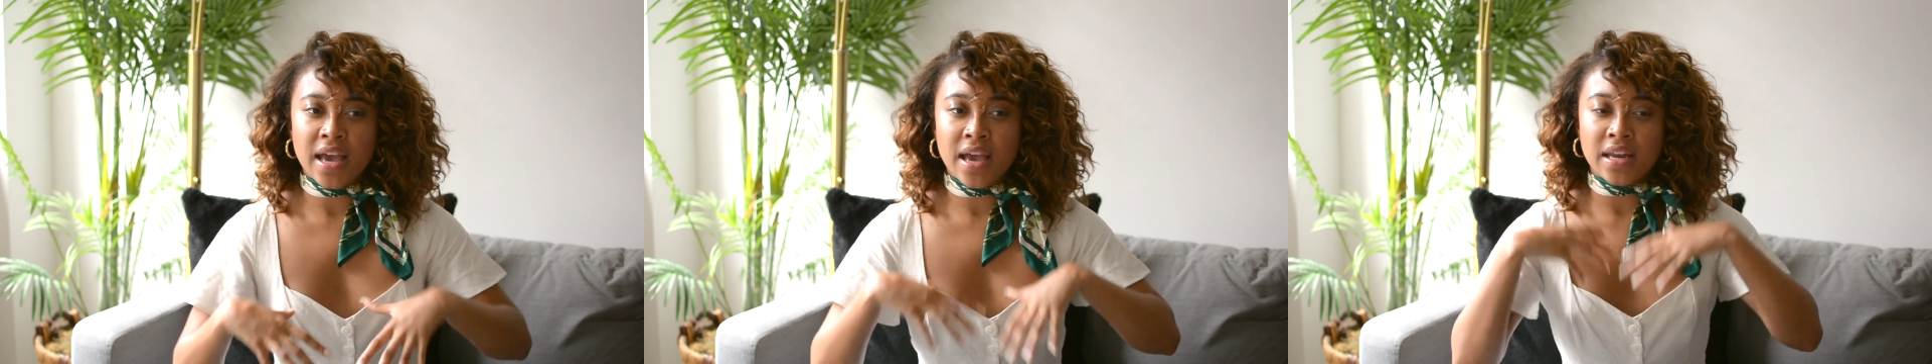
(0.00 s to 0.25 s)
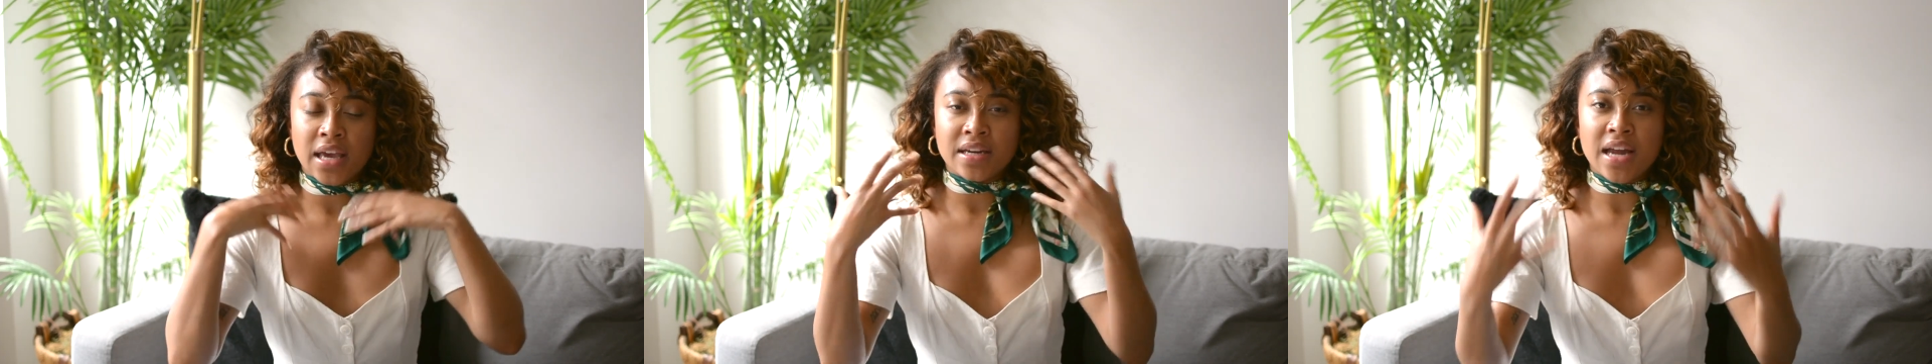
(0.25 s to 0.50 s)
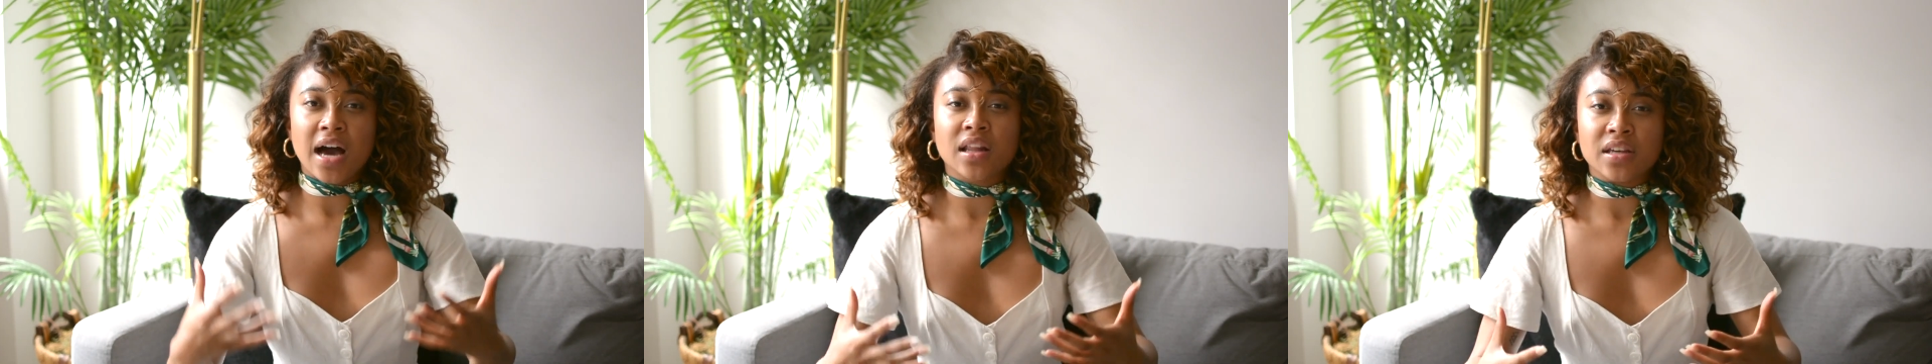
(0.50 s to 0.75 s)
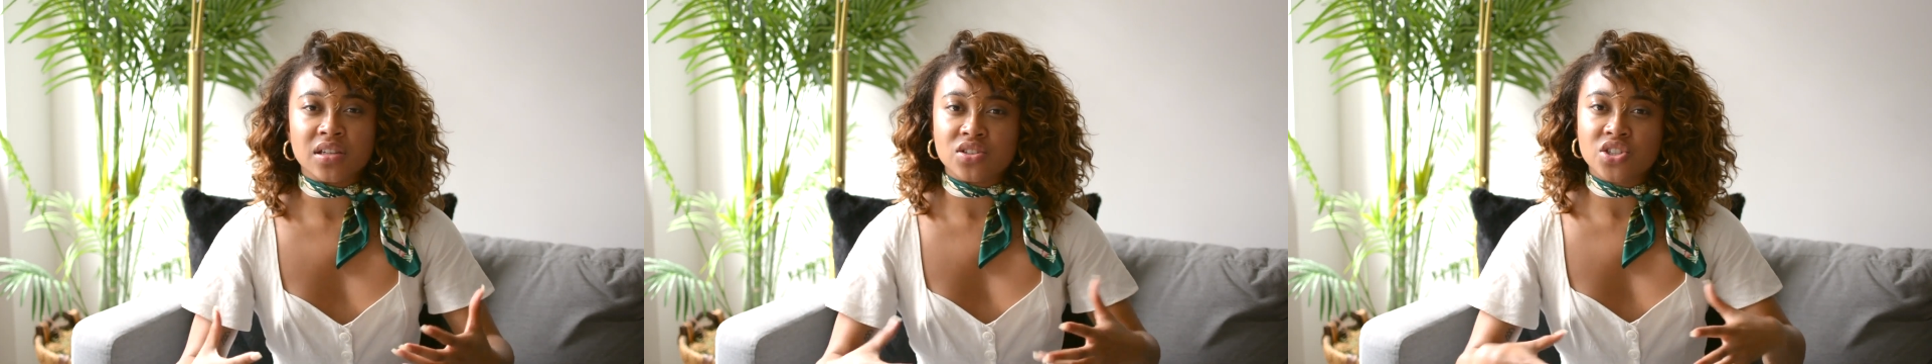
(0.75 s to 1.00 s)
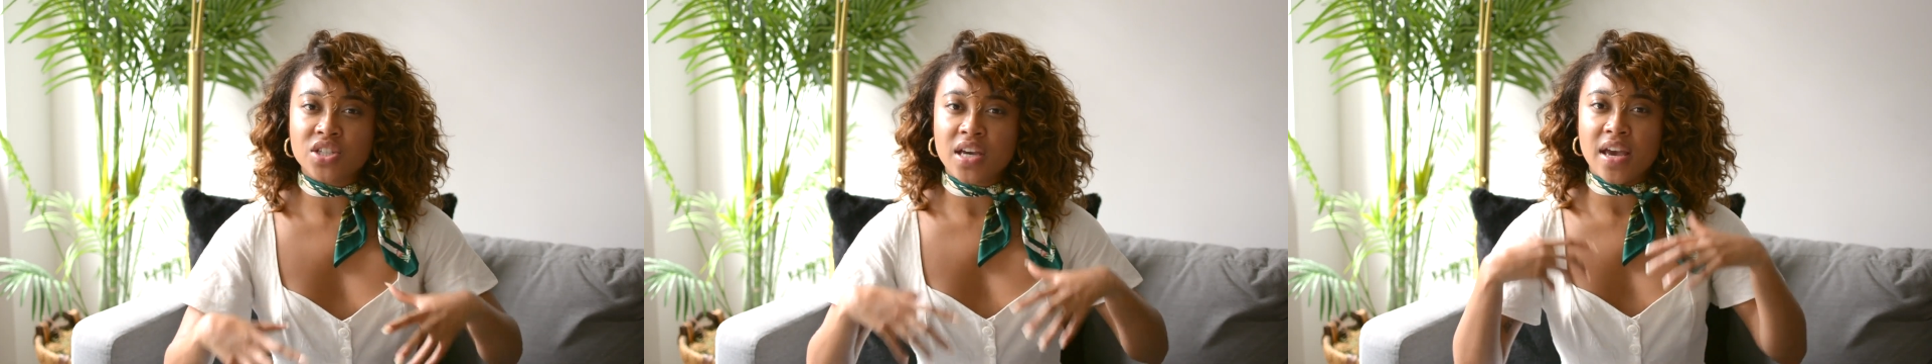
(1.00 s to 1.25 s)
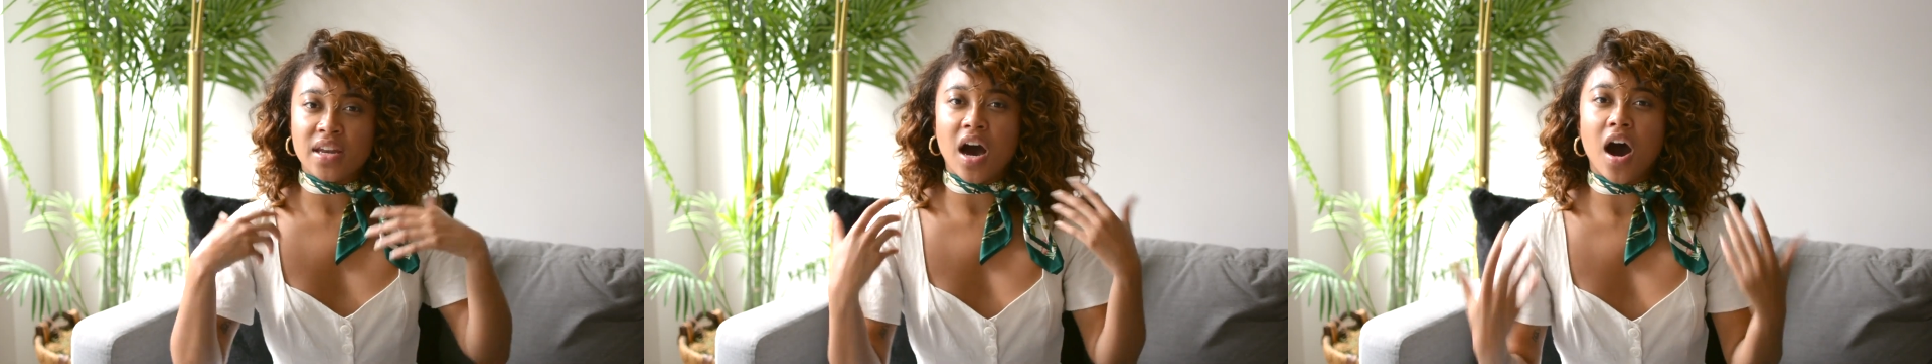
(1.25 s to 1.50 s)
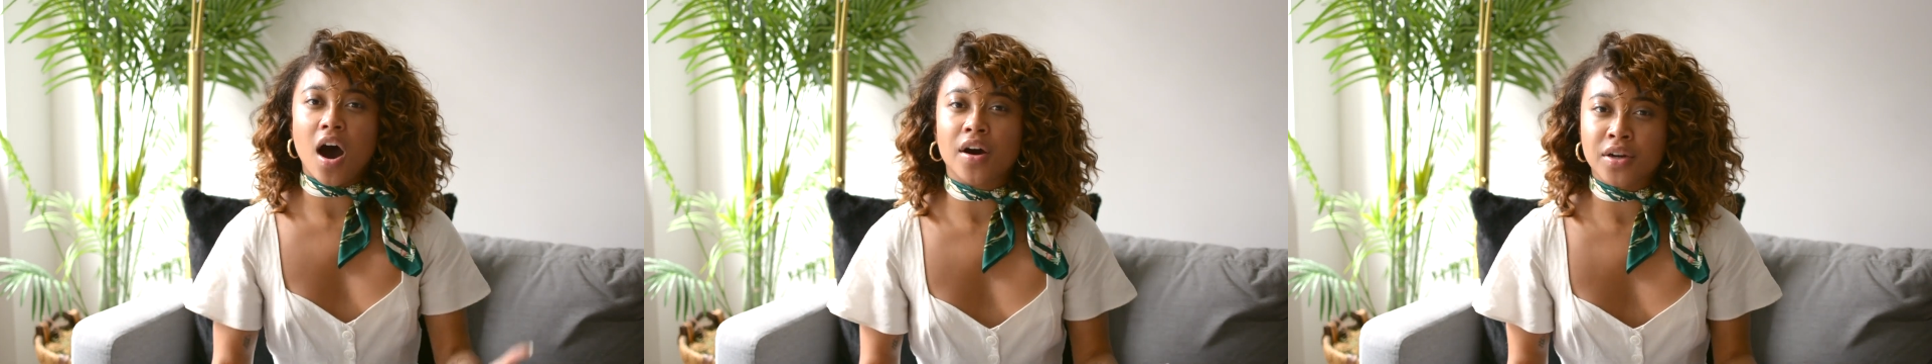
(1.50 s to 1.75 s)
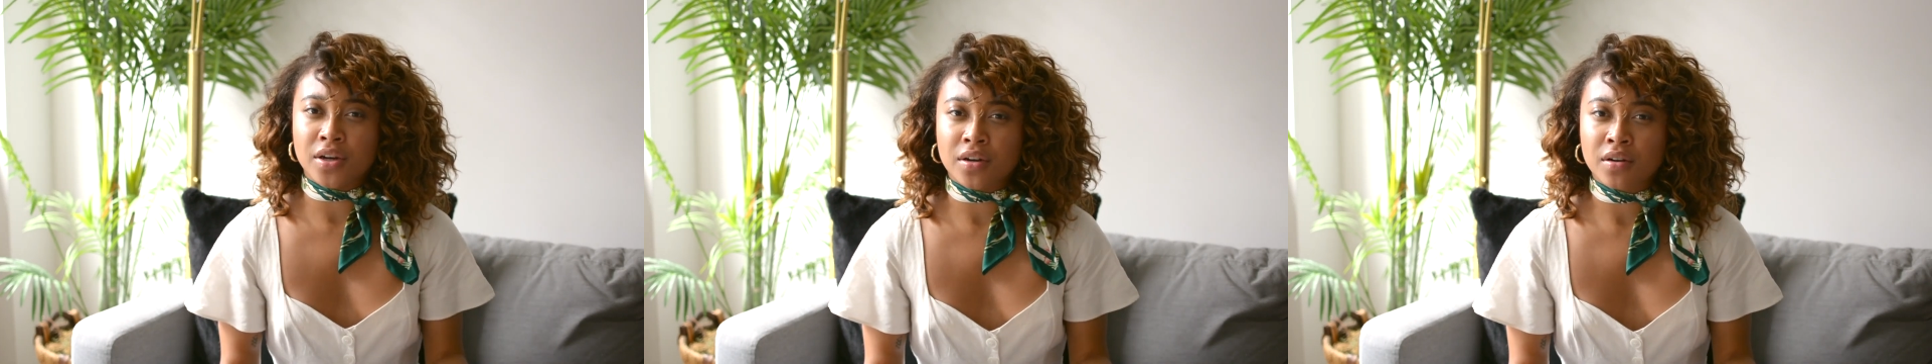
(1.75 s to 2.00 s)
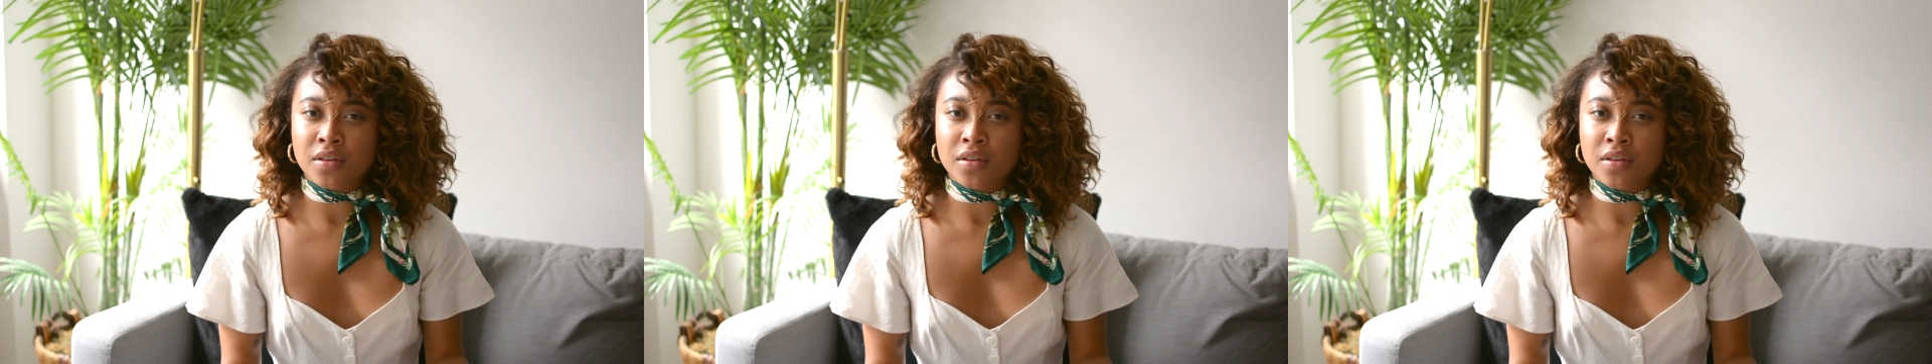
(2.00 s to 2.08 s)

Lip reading: and acknowledge and honor